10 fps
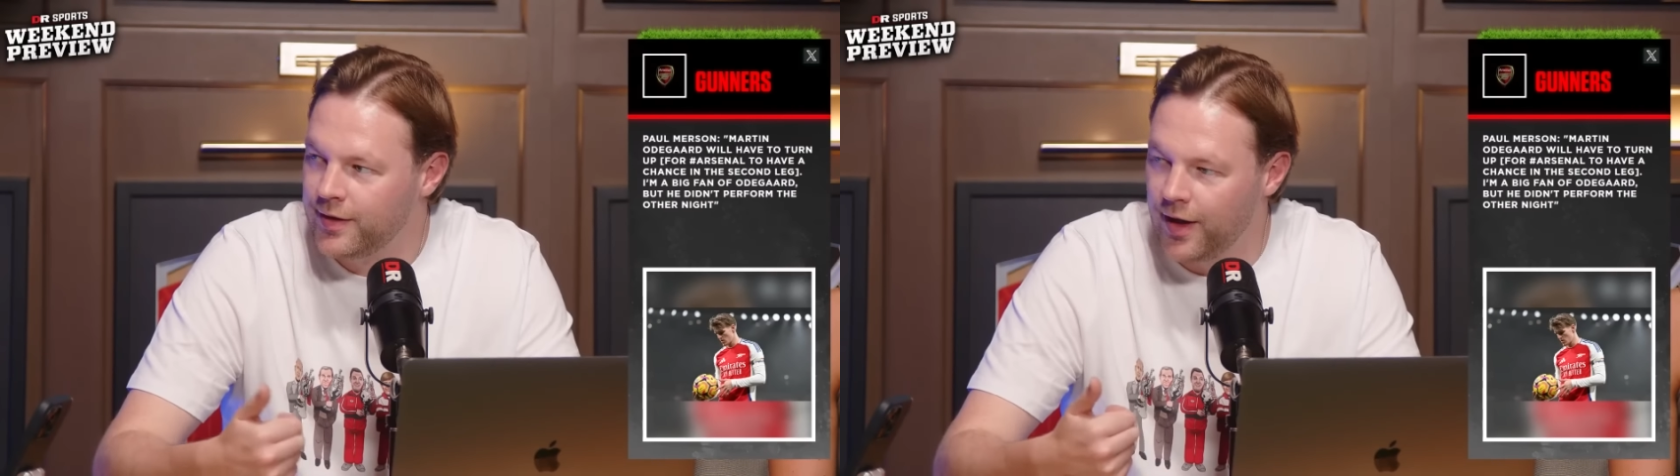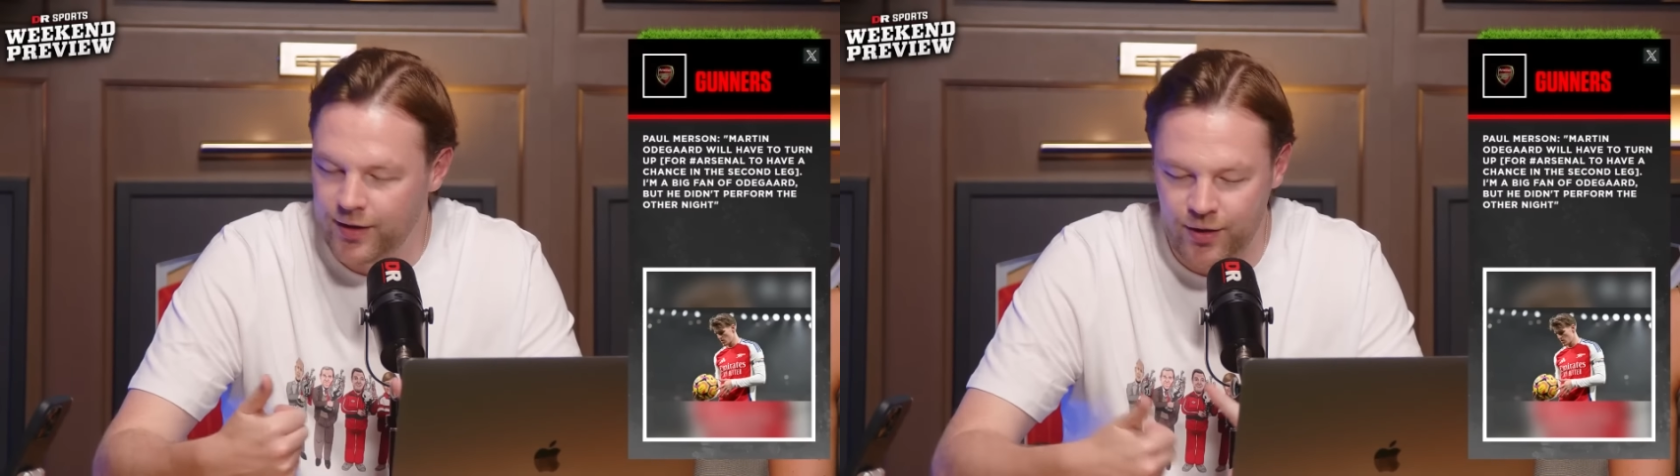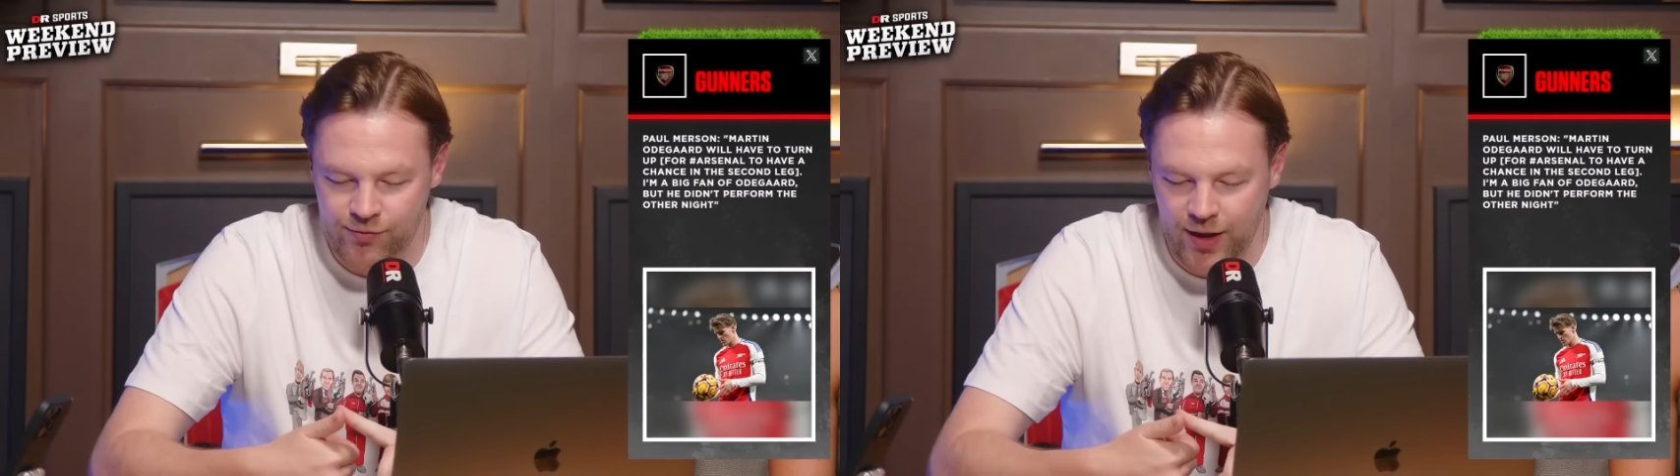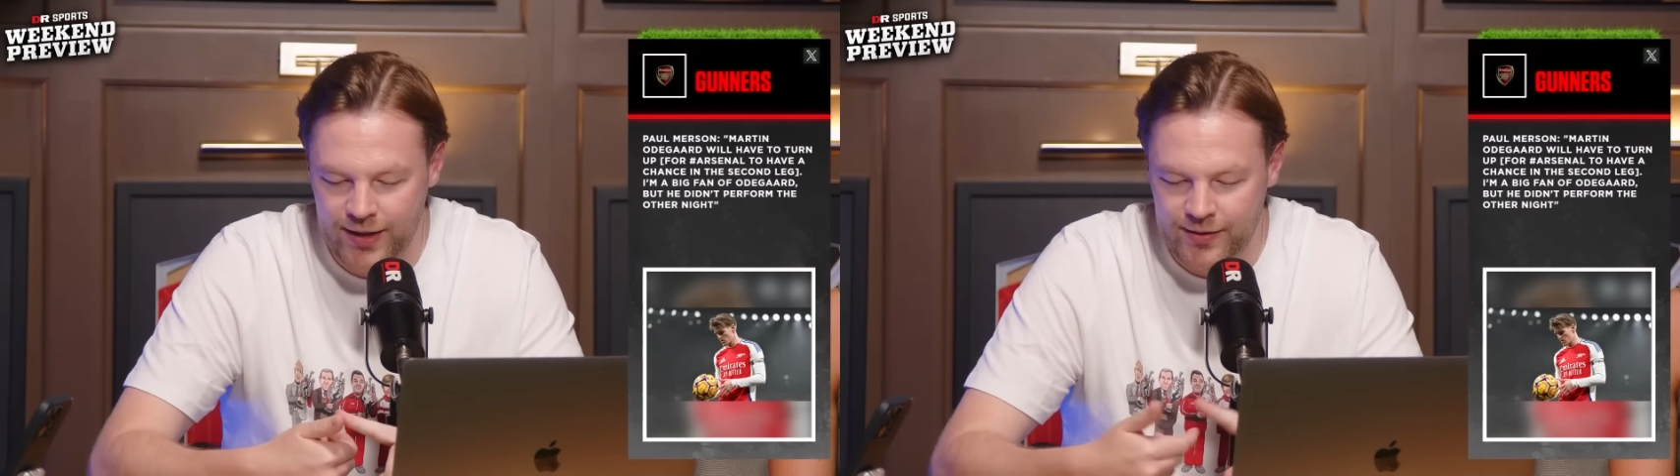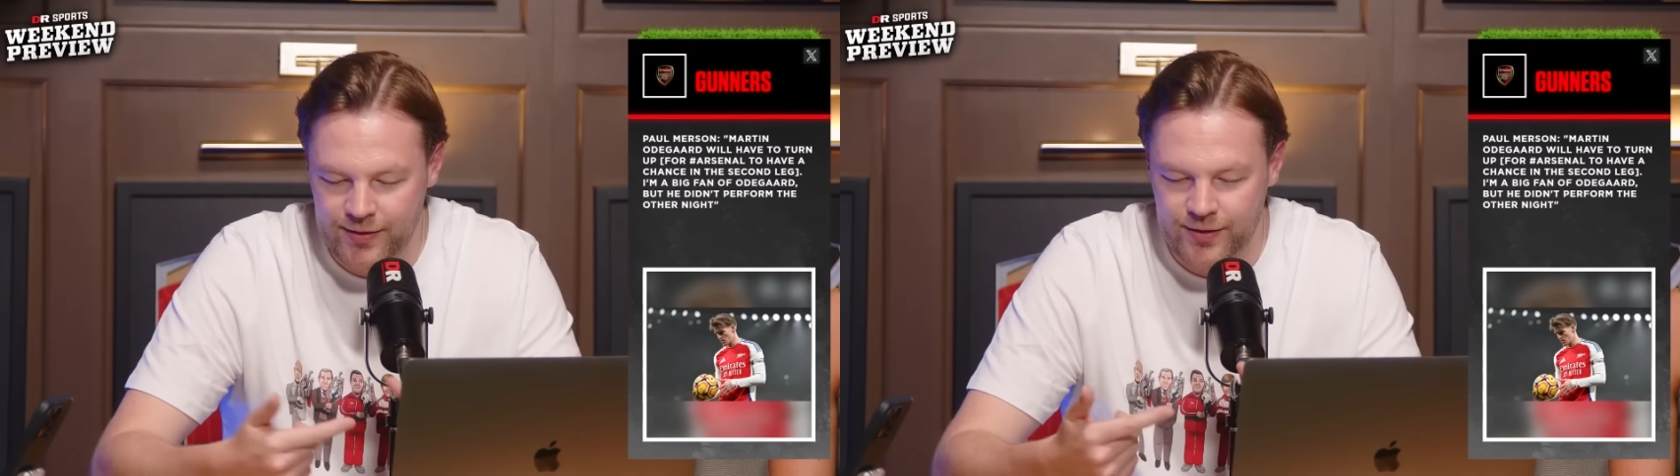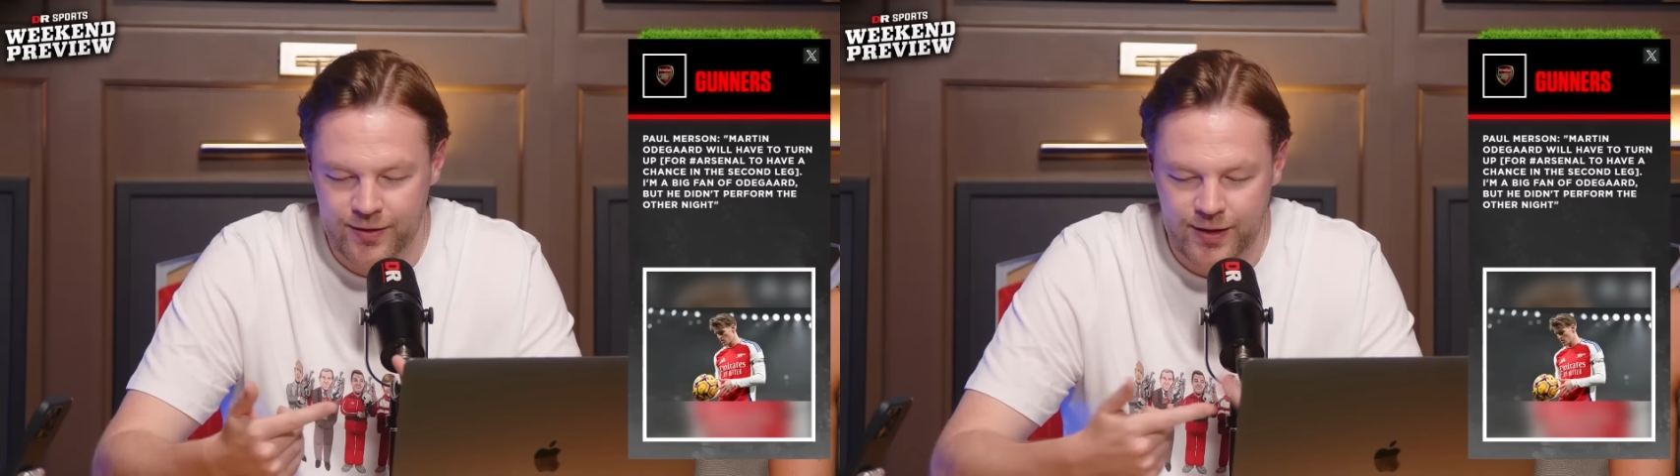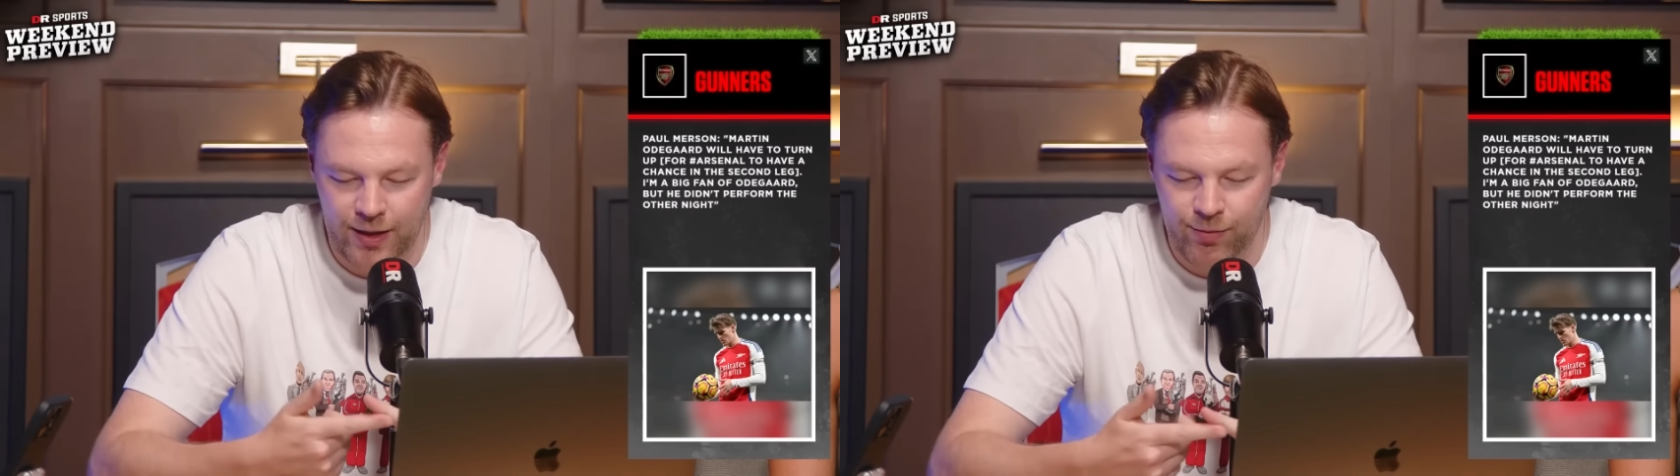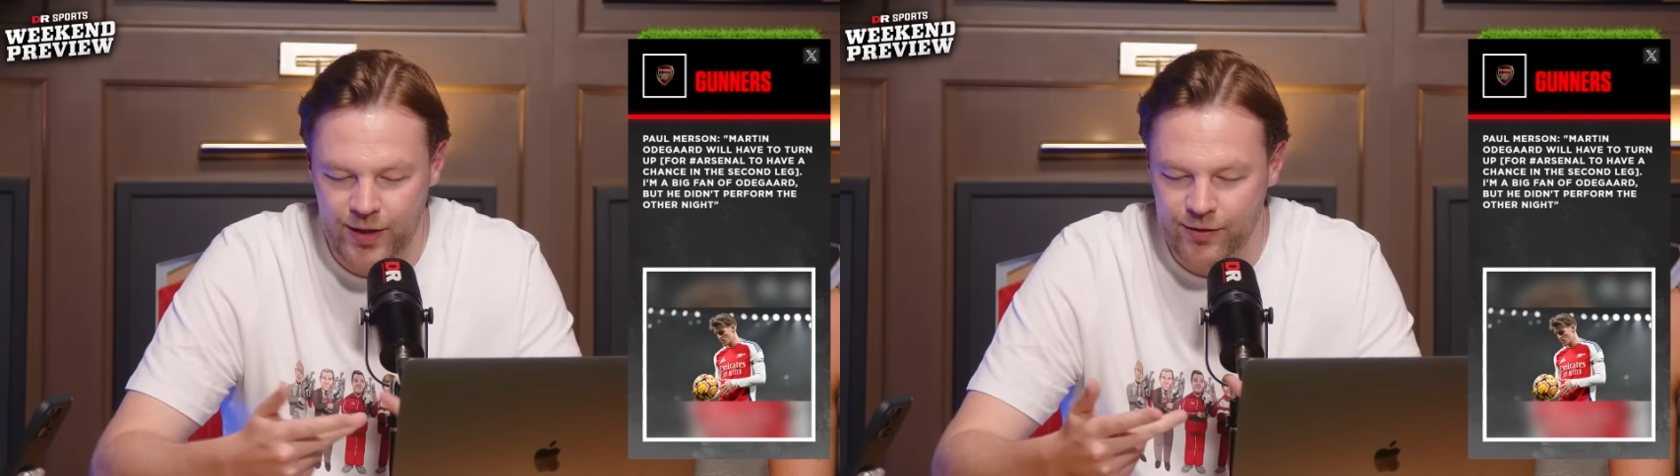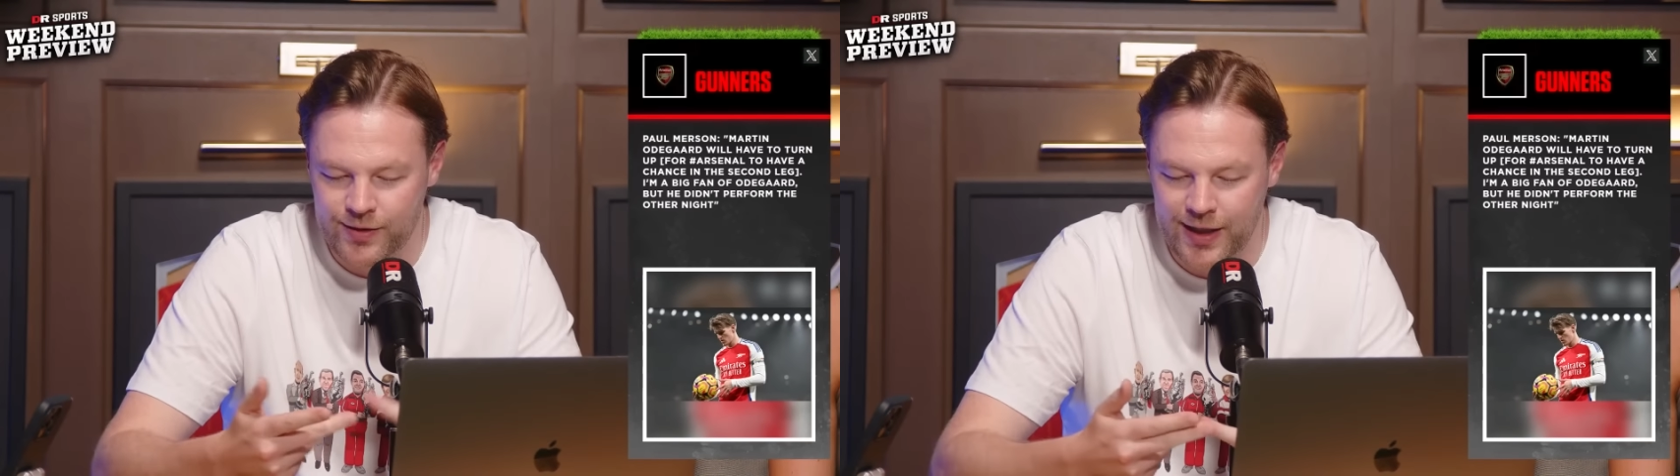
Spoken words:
I'd go Rice, Gabriel,